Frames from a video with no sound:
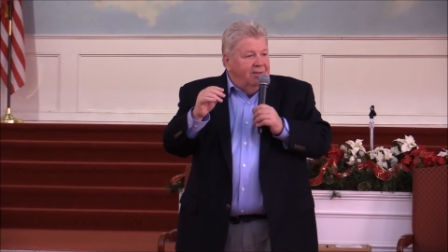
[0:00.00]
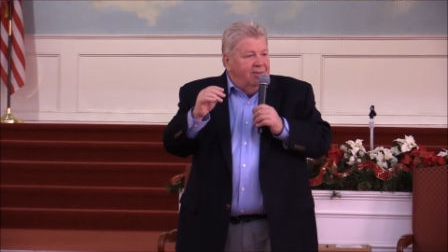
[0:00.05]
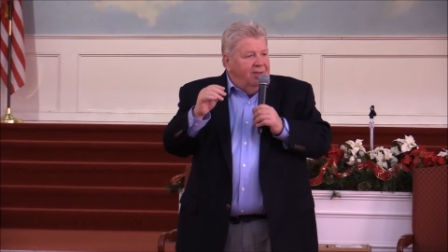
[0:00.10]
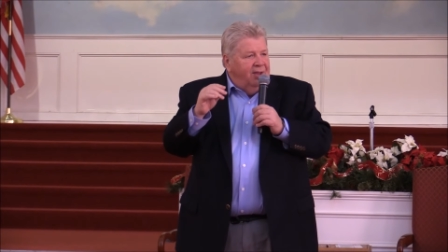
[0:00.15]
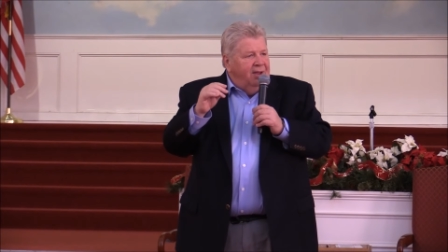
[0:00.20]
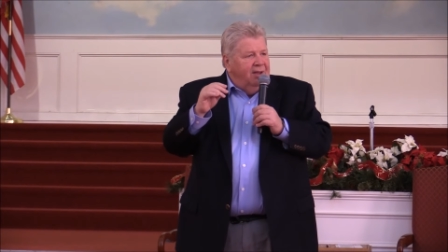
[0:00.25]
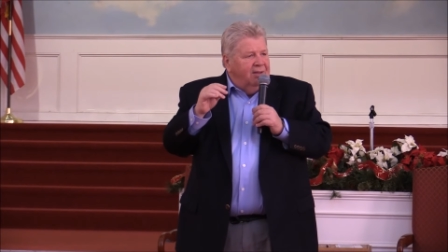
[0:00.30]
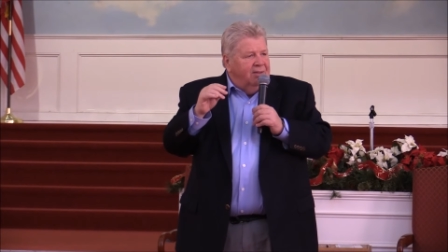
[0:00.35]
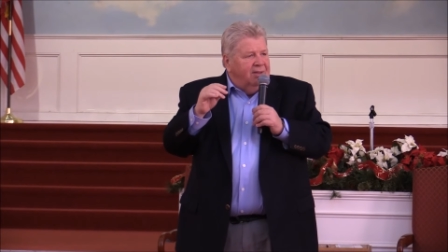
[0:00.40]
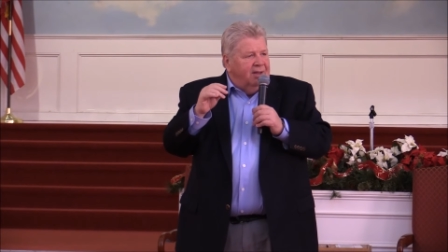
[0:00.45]

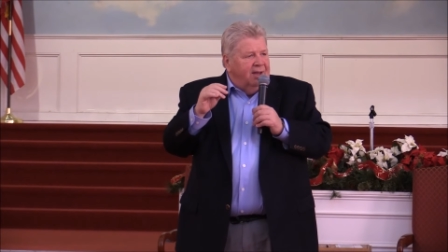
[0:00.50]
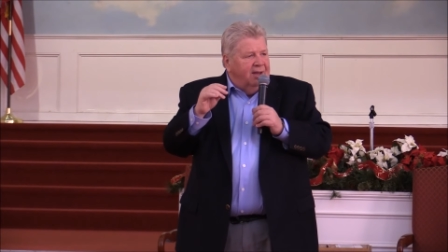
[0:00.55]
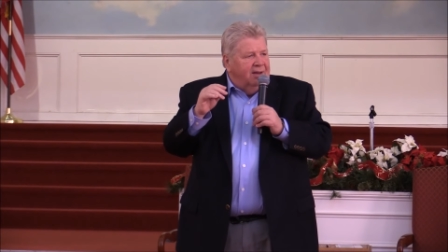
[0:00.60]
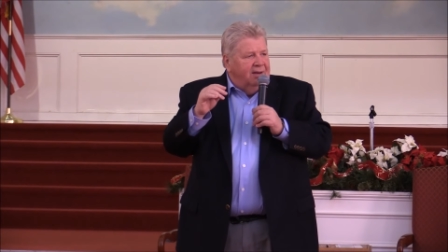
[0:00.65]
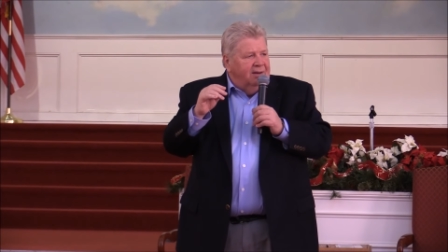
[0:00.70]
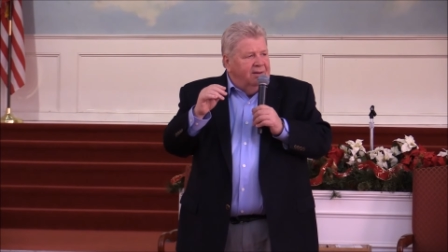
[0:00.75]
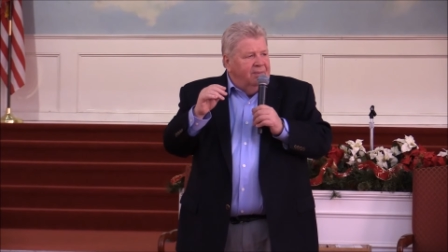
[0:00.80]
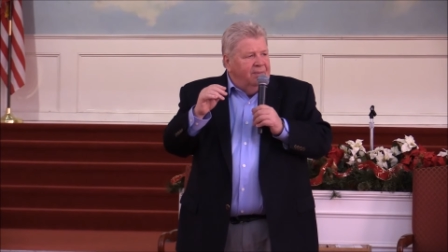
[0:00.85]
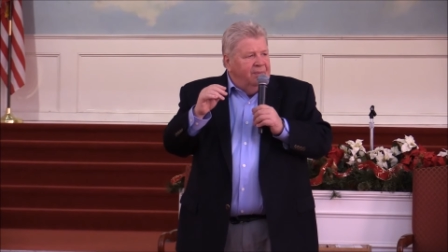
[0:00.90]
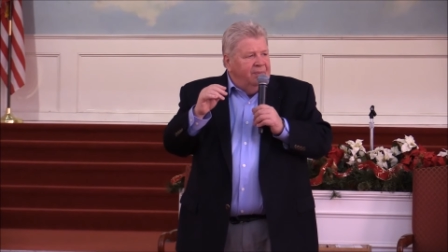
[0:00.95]
Think of
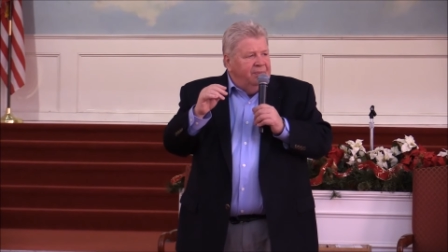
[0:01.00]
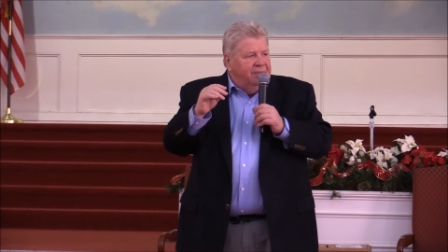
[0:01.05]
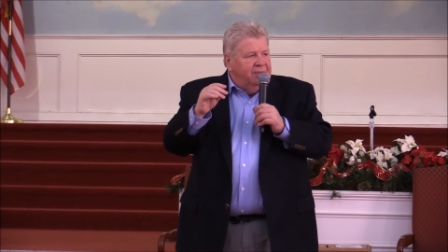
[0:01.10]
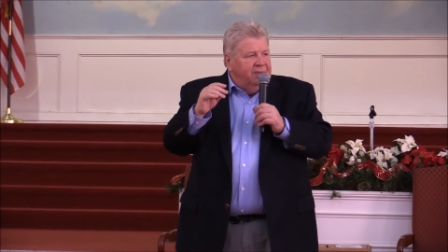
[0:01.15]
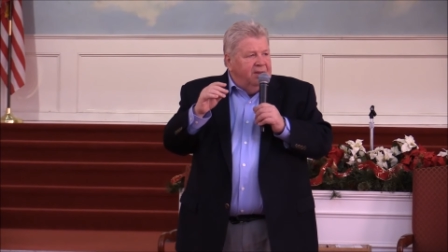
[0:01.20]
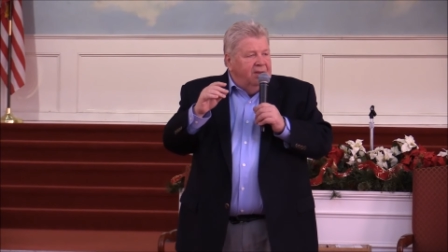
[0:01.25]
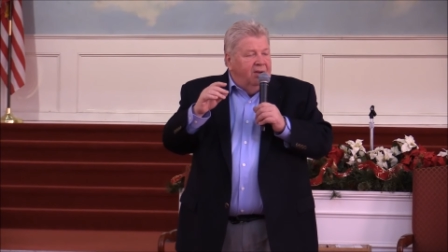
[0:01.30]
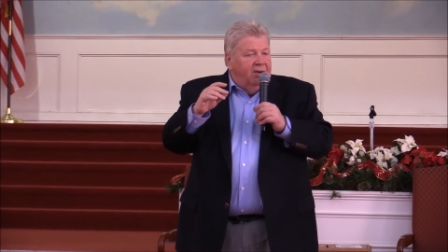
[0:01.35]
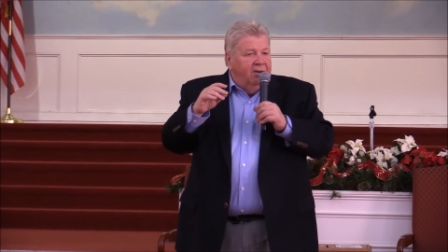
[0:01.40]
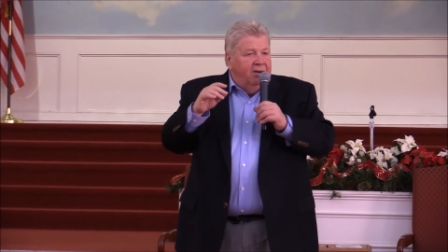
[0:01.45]
that.
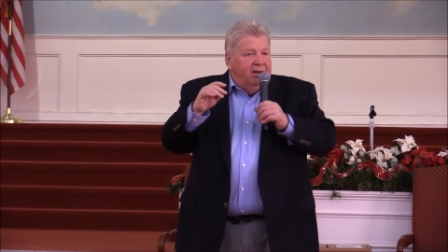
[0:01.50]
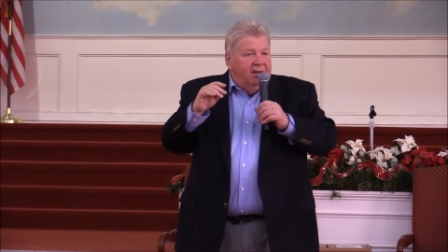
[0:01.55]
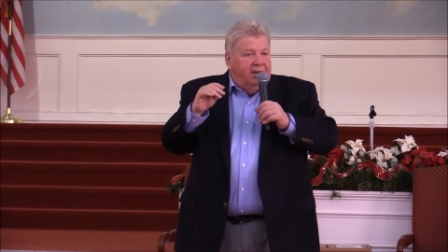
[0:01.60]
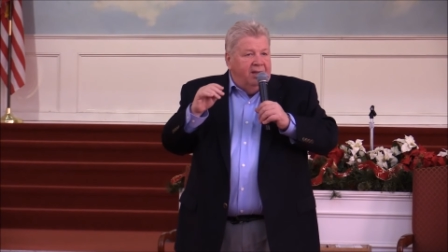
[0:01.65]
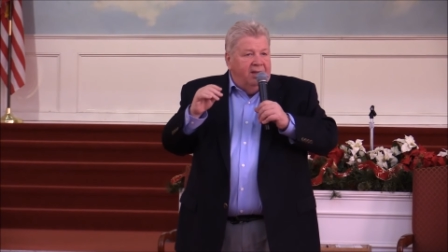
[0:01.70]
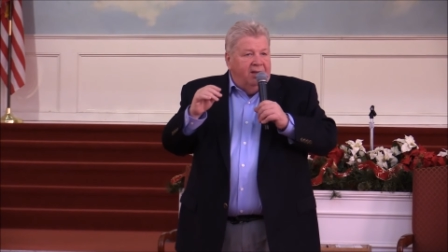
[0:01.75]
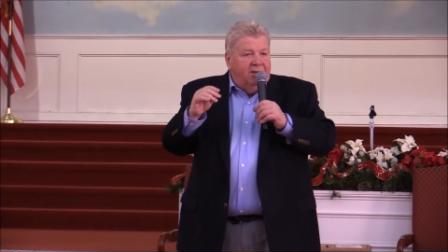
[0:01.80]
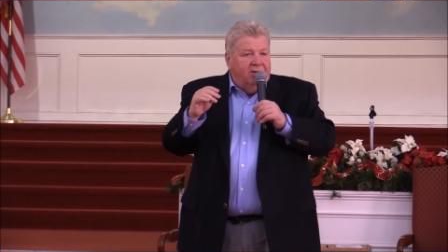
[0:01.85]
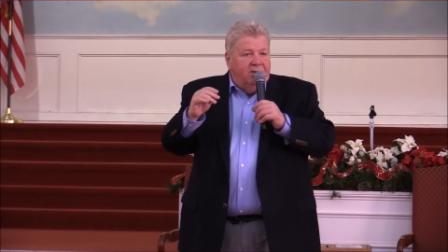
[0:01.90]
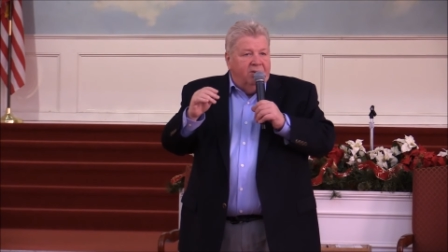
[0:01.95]
You're going
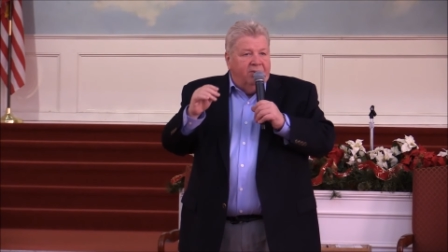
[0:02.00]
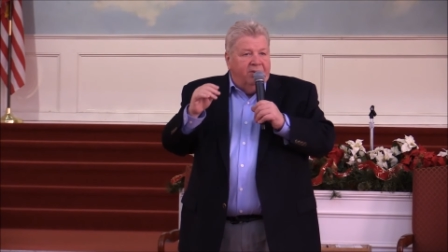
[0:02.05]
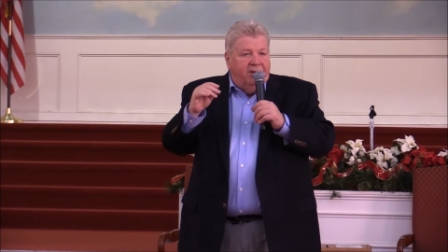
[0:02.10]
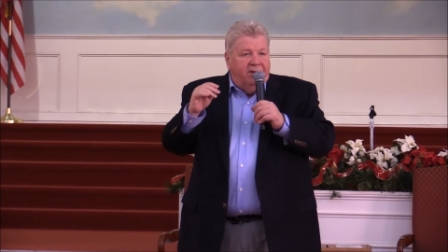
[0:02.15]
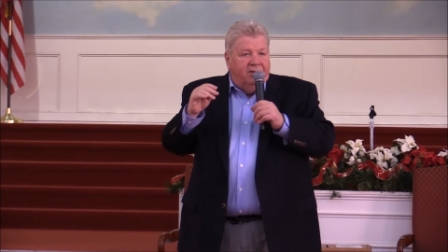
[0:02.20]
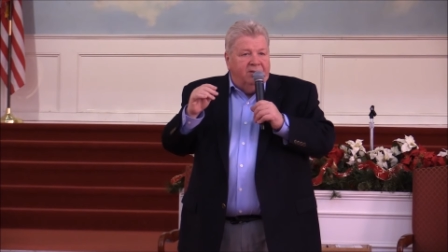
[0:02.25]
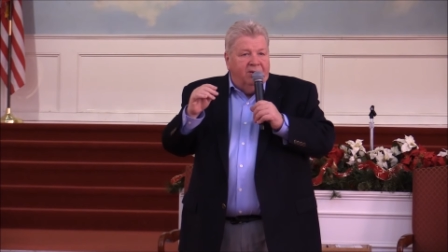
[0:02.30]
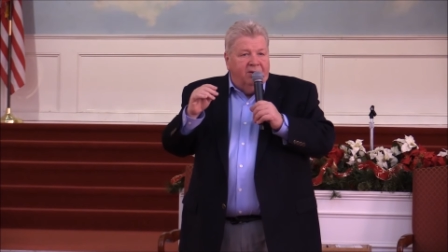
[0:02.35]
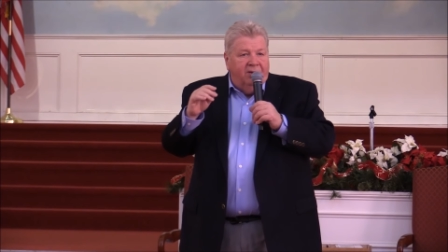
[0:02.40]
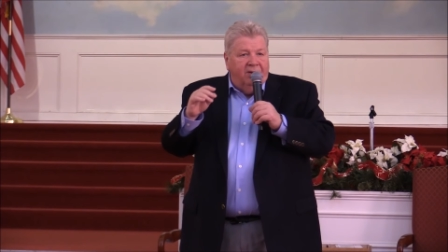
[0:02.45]
to enter
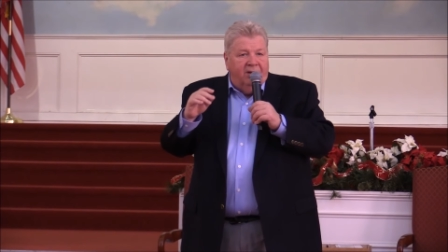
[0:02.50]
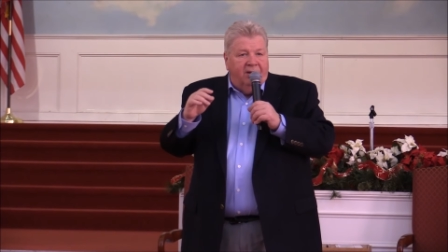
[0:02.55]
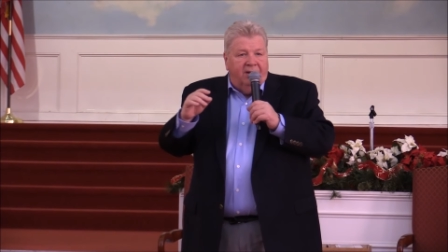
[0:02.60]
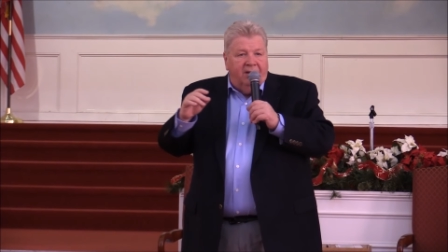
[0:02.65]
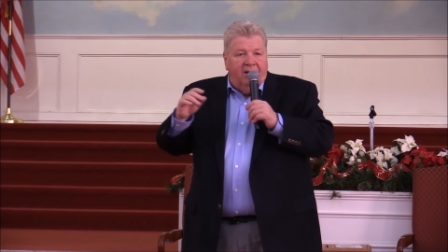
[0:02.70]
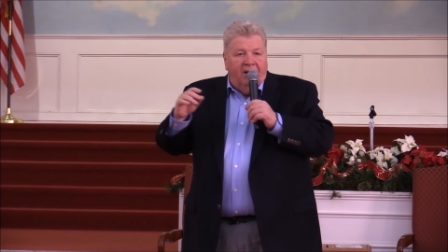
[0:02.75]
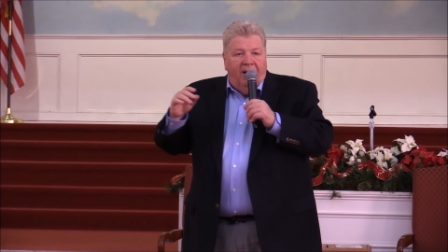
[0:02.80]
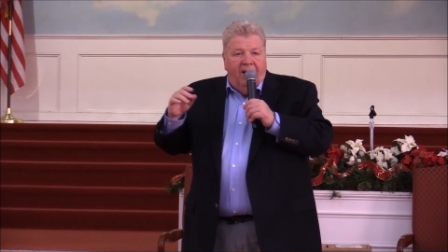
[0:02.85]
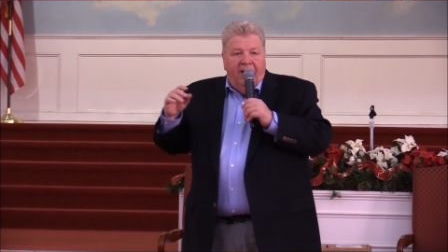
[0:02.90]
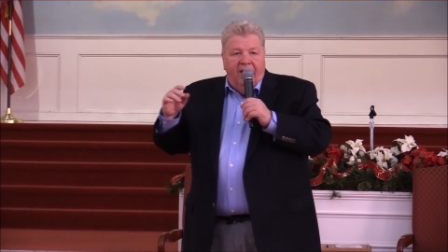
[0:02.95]

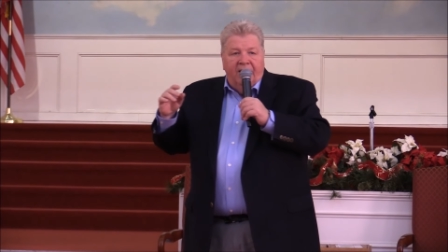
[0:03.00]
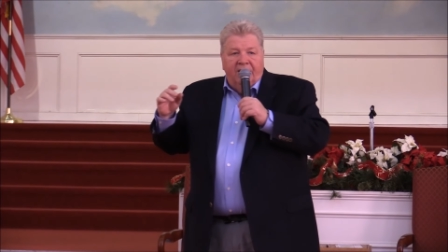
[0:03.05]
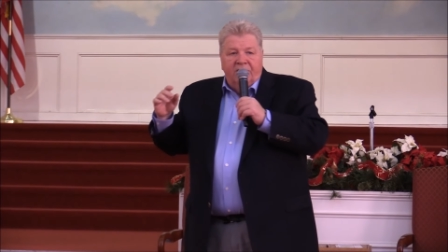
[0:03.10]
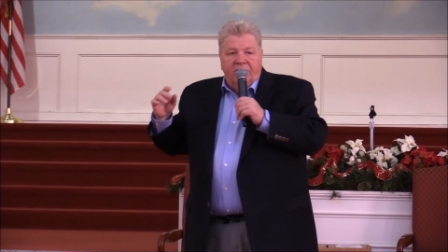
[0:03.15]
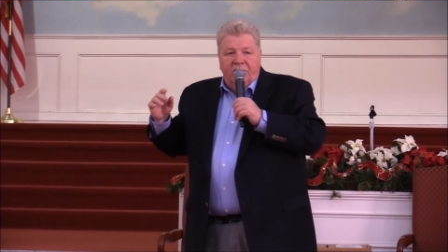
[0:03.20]
eternity.